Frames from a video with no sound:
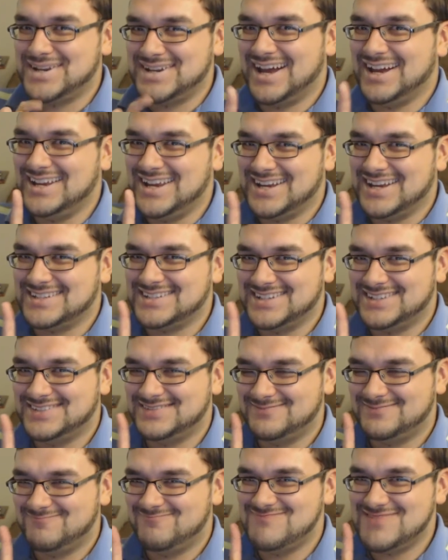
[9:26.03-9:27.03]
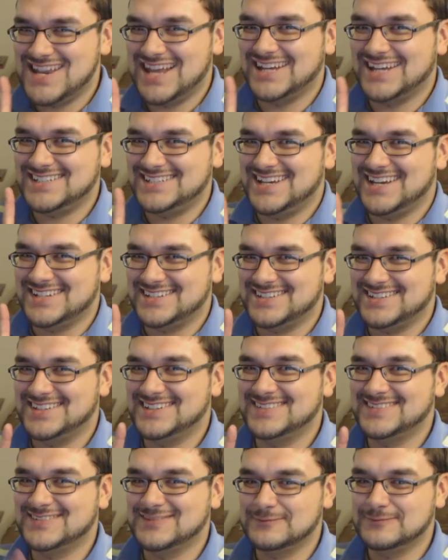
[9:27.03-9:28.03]
Not yet. Not yet.
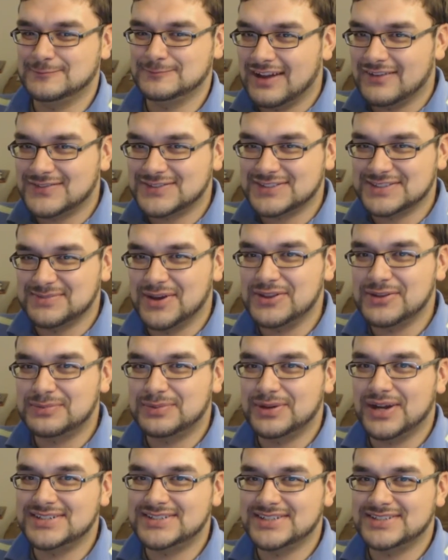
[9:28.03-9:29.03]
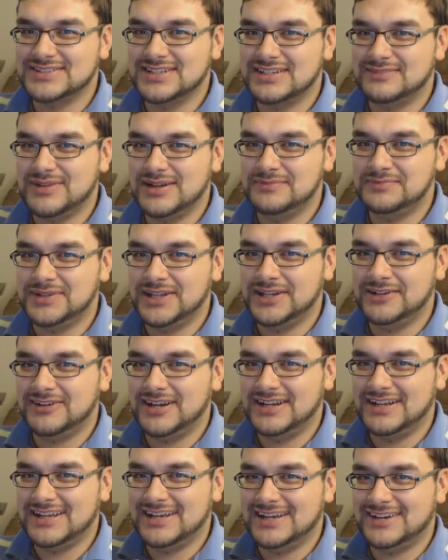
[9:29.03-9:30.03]
I have some other projects on my plate
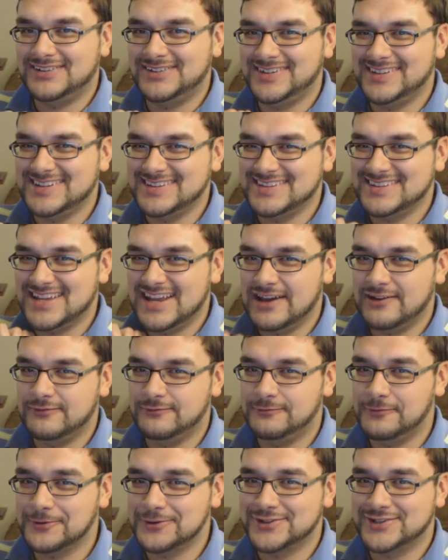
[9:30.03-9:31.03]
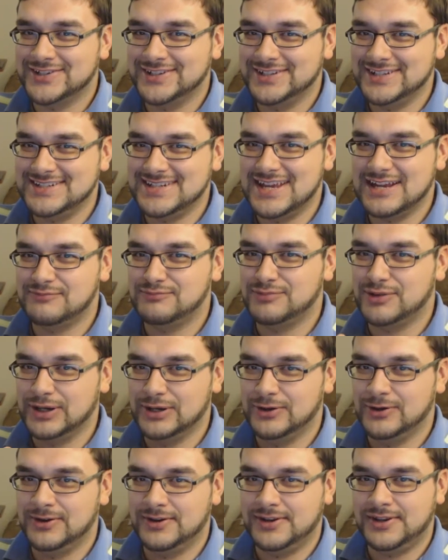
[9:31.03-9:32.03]
right now, and they unfortunately take
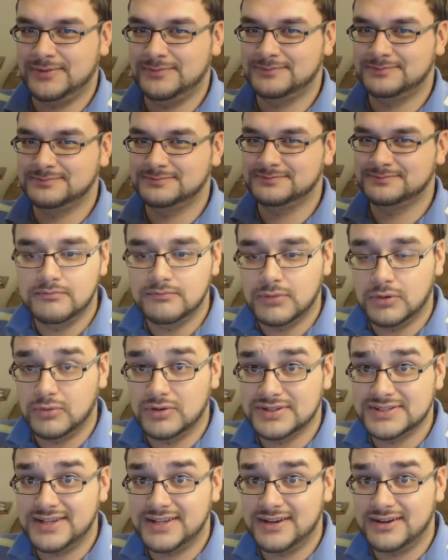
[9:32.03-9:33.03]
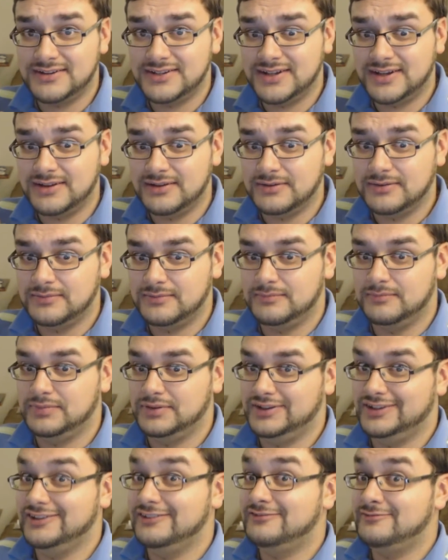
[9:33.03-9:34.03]
priority. But once they are done,
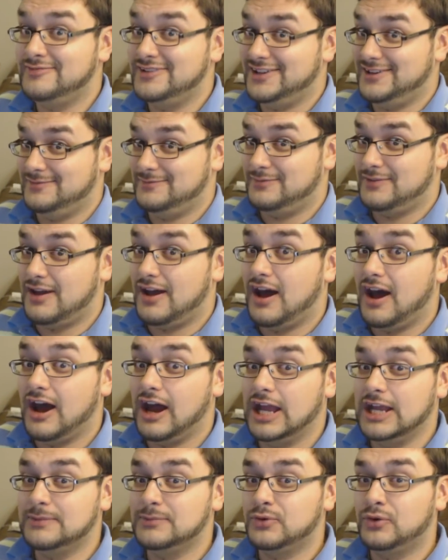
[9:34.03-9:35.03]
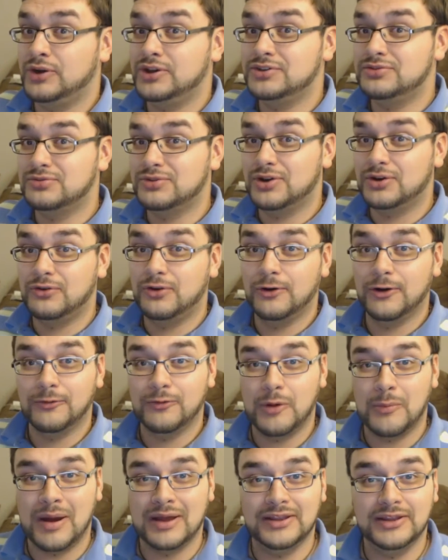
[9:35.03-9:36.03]
believe me, I am going to
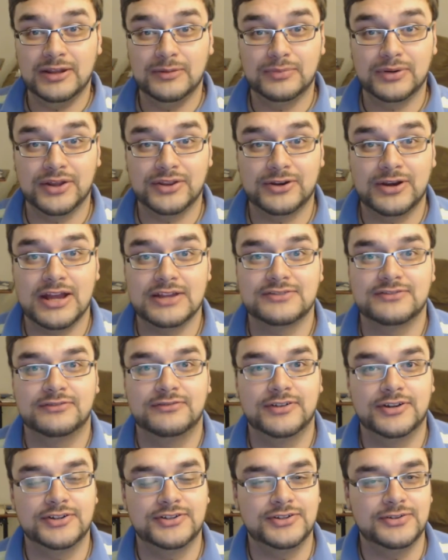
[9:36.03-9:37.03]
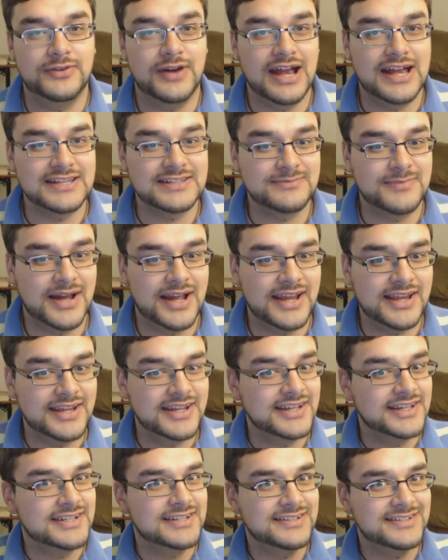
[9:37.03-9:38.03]
record what my little brother has referred to as my
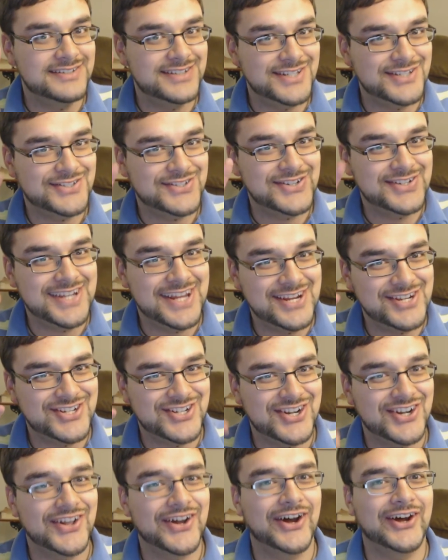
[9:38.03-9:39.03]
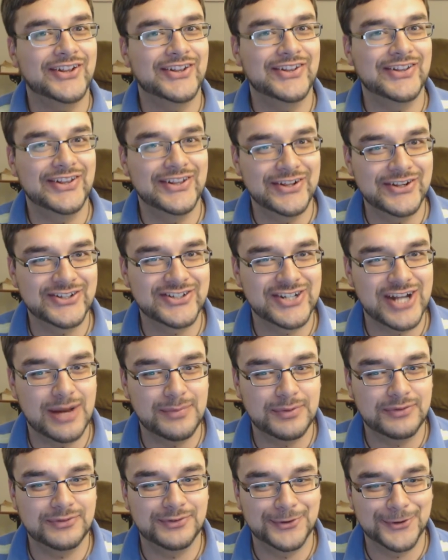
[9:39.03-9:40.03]
dissertation on Little
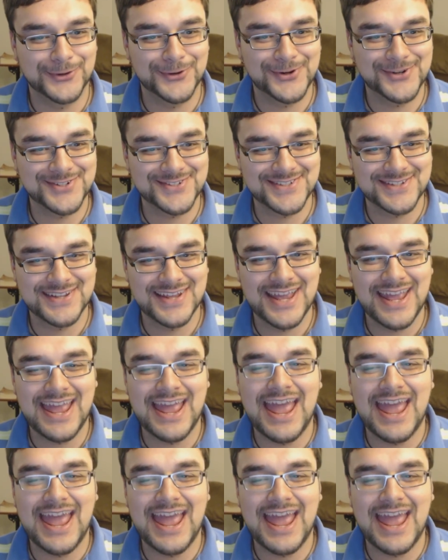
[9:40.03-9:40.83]
Shop of Horrors.